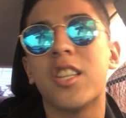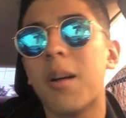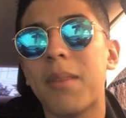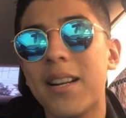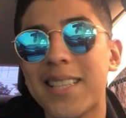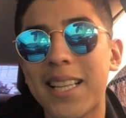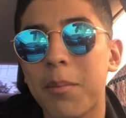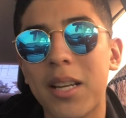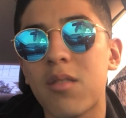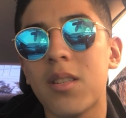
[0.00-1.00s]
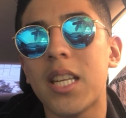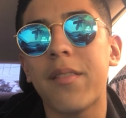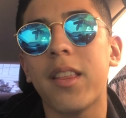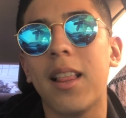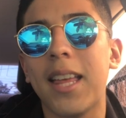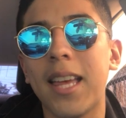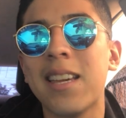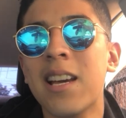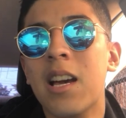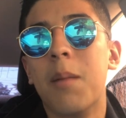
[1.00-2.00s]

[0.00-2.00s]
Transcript: John Brown's not the best receiver in the league,